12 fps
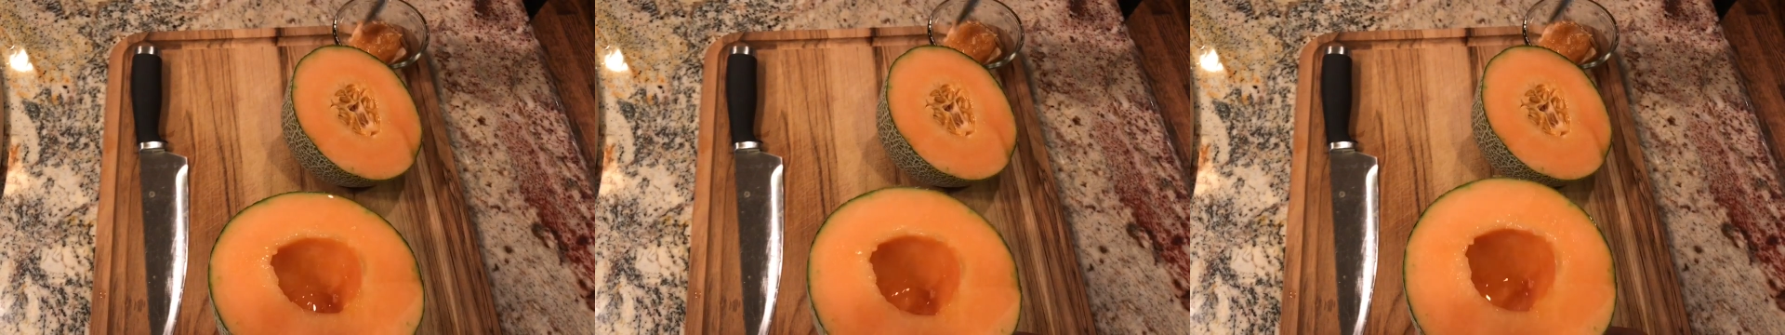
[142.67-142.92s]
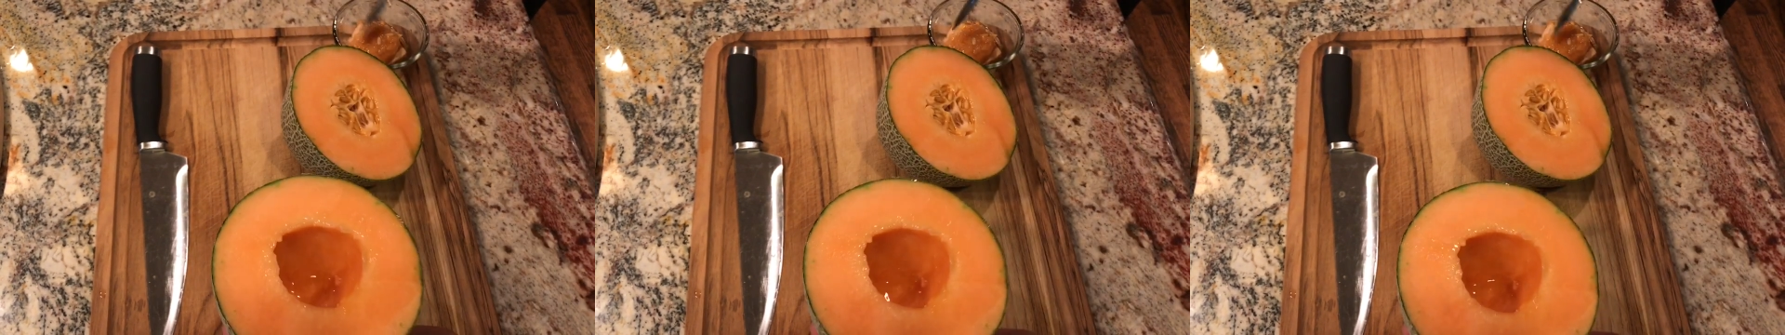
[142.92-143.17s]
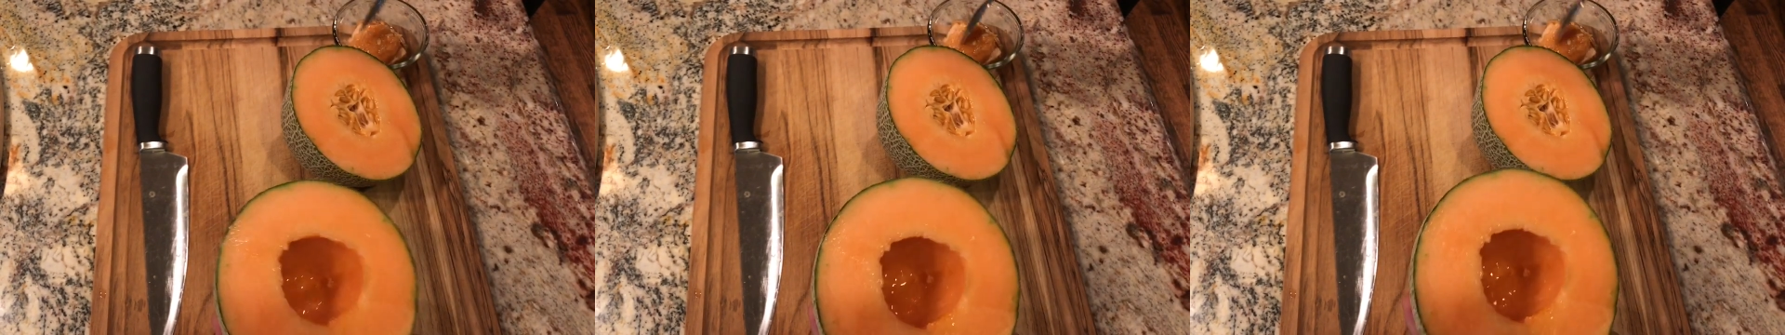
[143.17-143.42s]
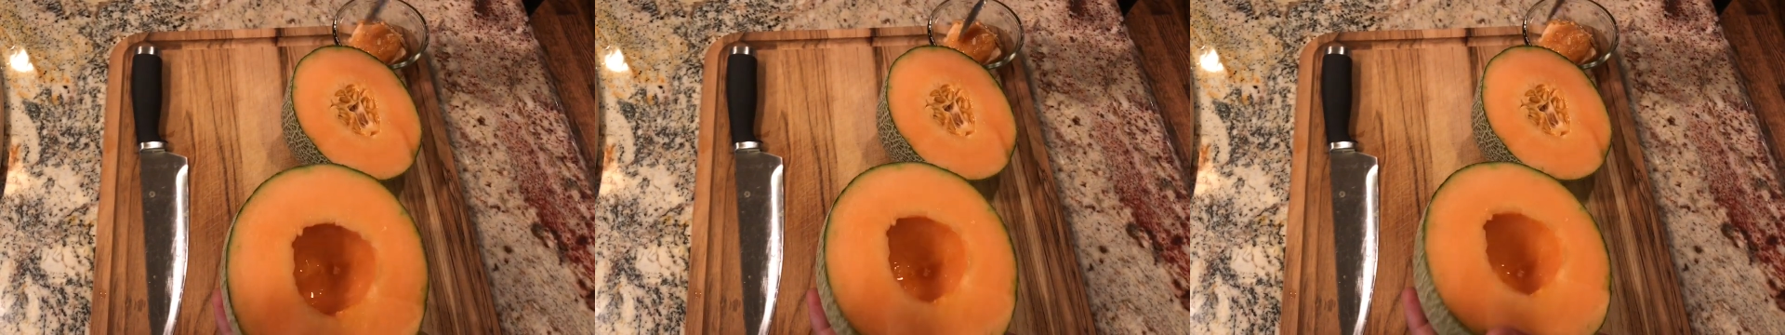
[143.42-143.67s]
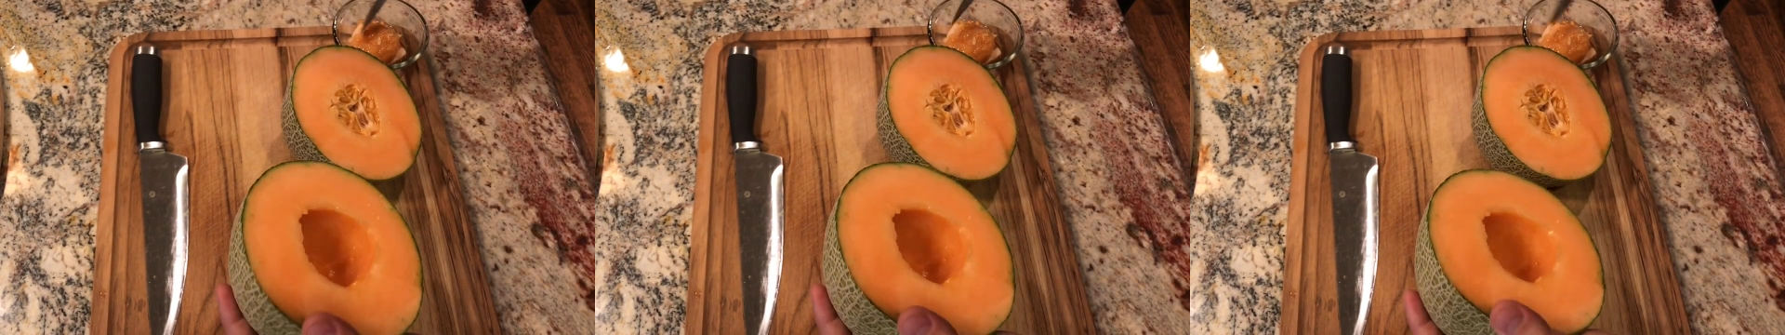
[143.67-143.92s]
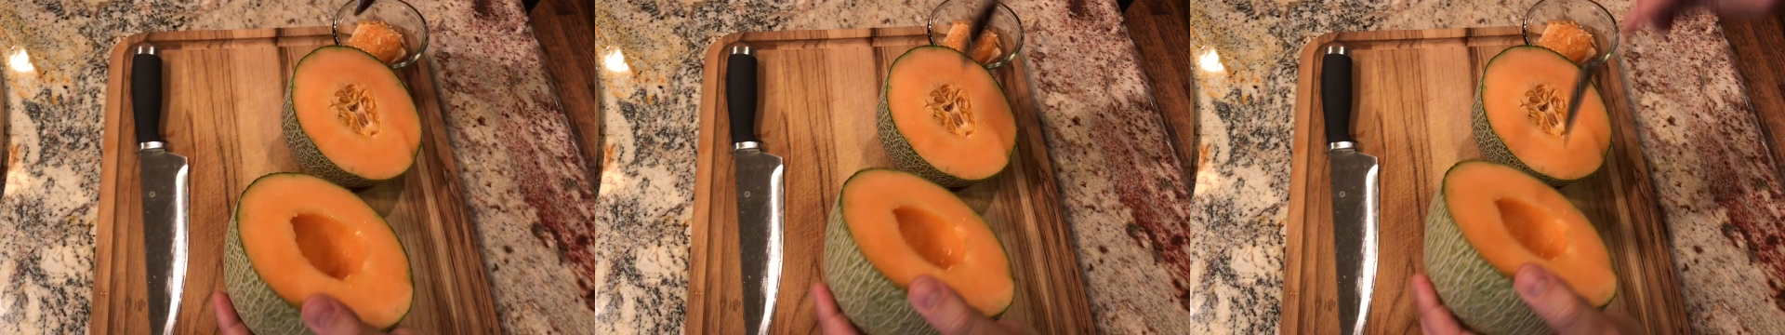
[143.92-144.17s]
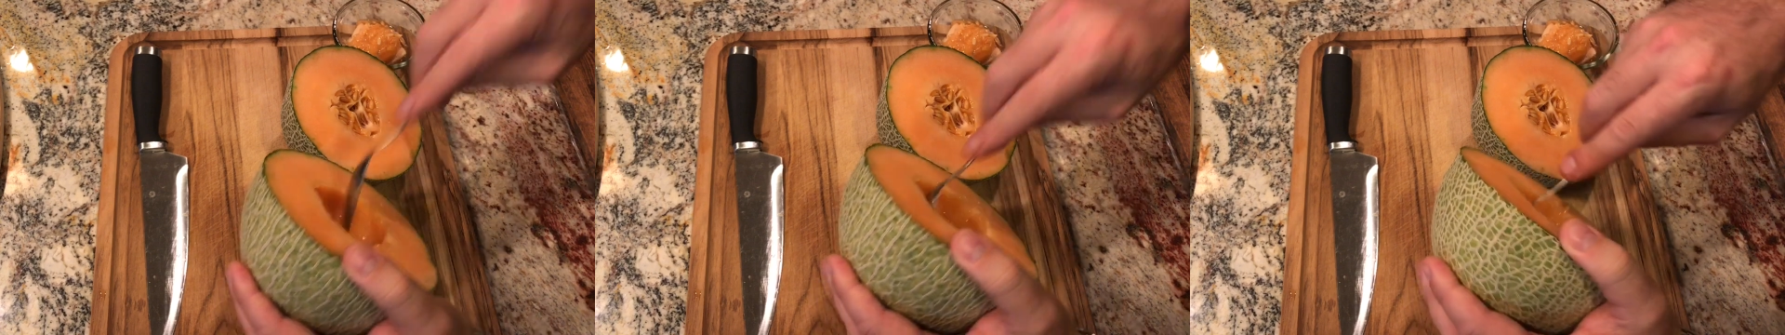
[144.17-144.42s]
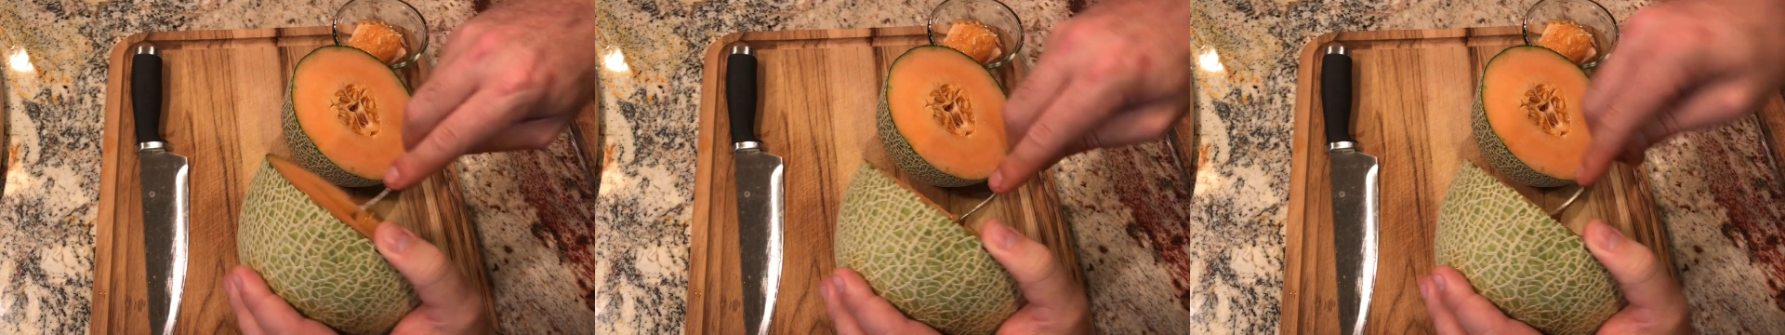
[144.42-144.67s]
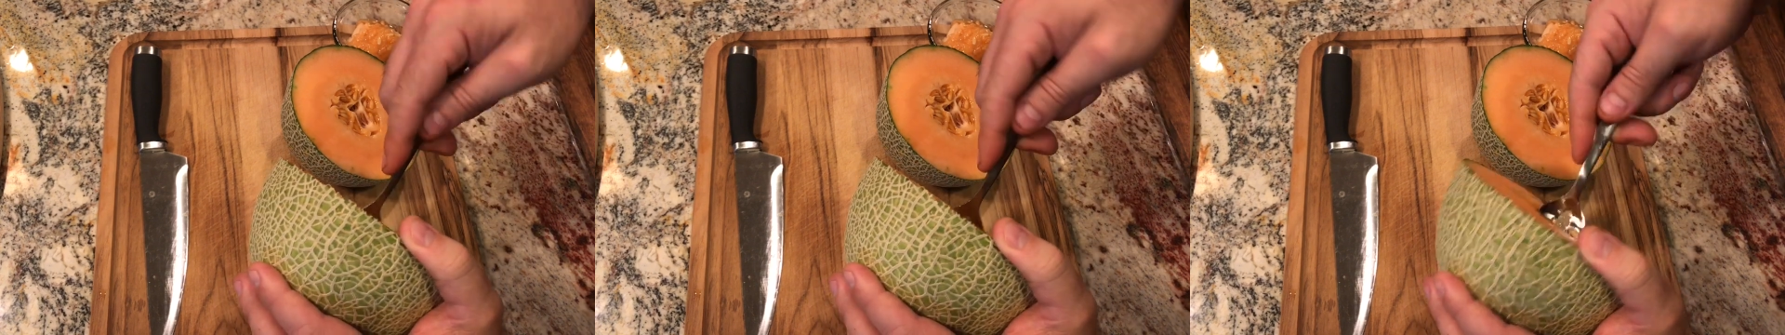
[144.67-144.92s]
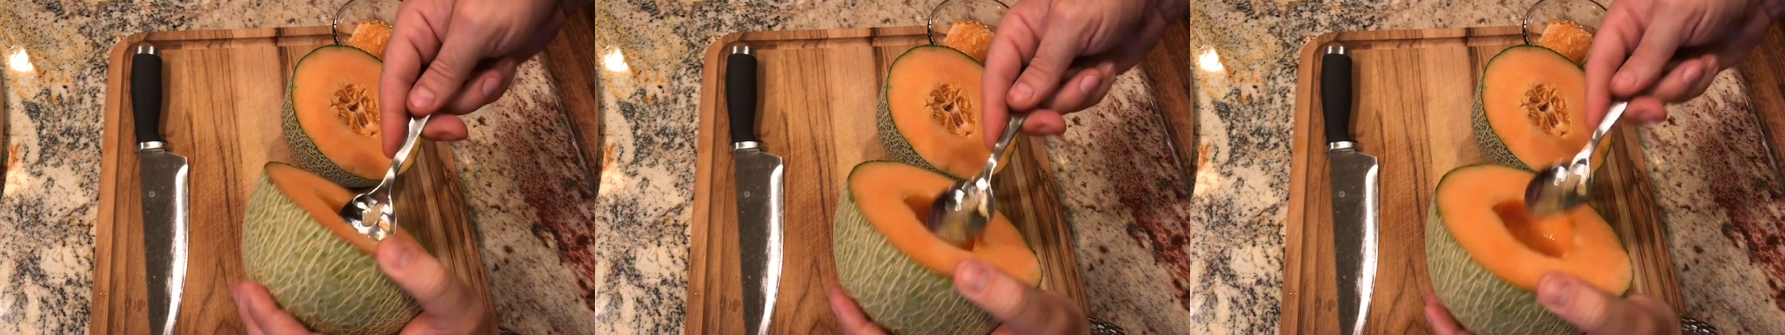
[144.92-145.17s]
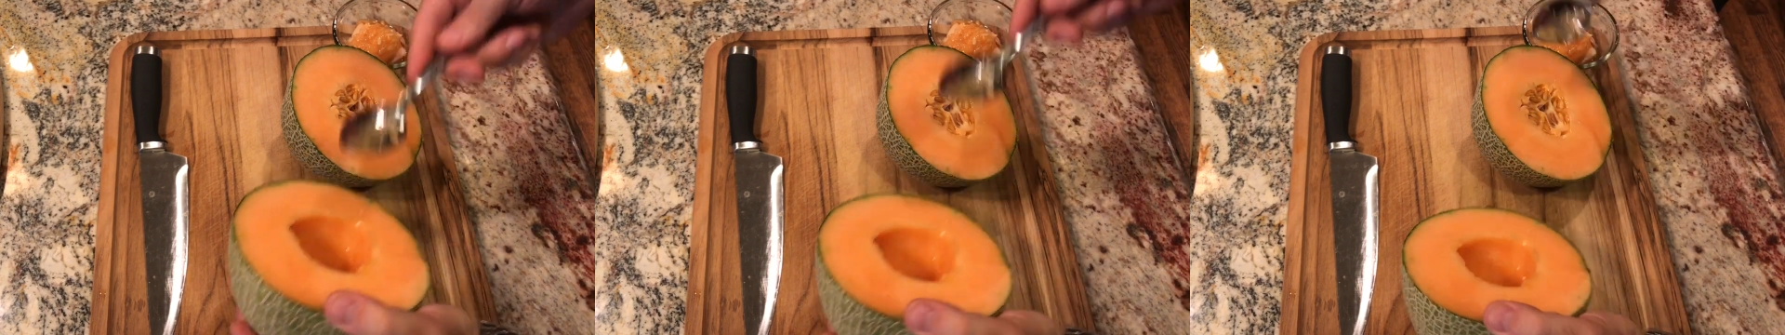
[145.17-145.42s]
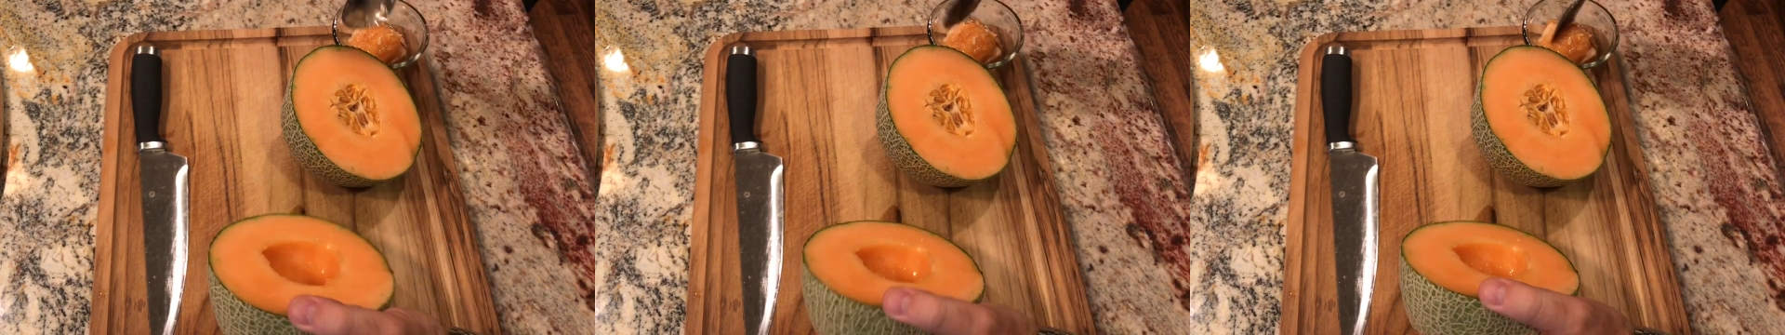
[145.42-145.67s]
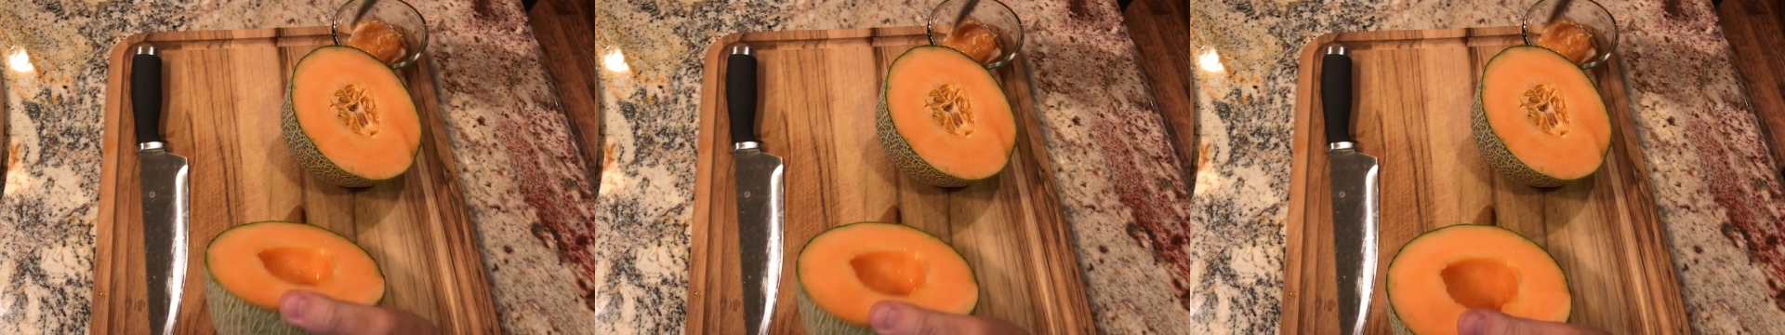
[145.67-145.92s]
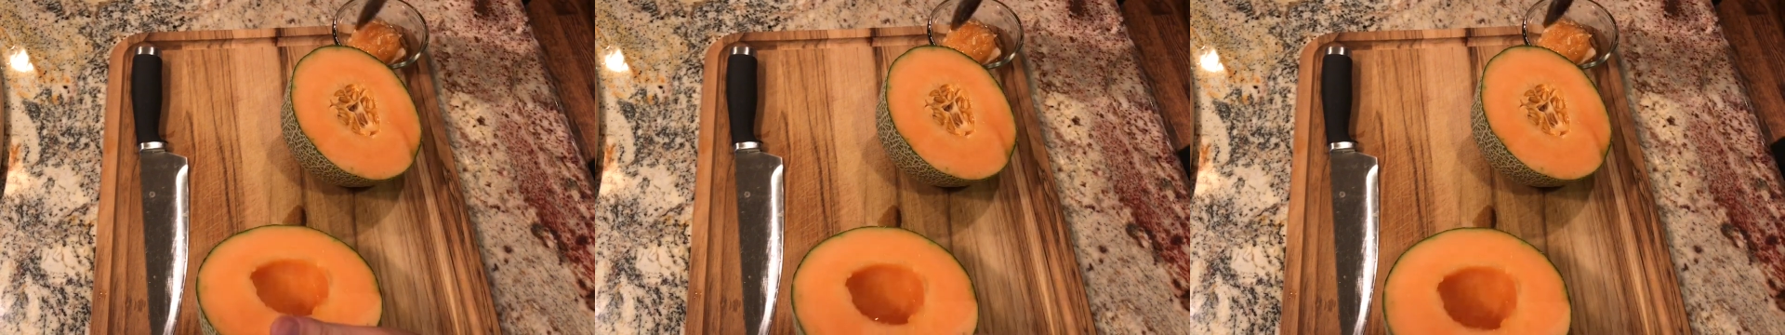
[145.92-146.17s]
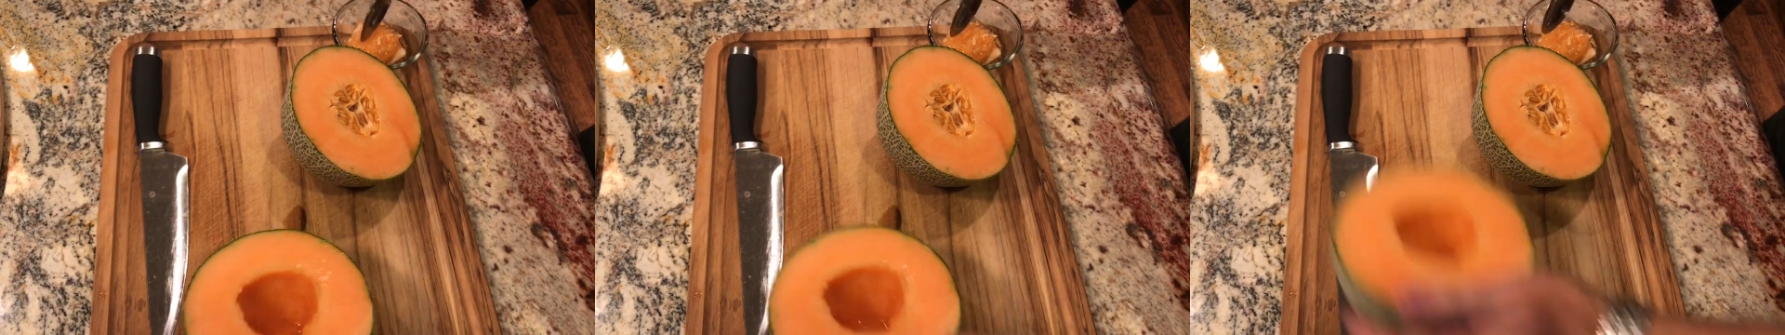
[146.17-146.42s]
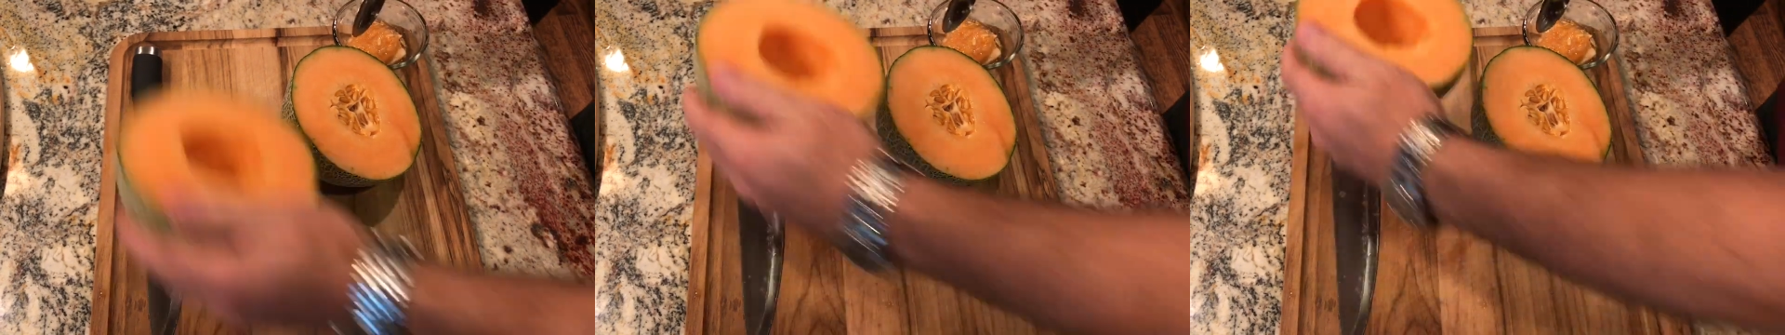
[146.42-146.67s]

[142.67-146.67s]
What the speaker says: (no speaker visible)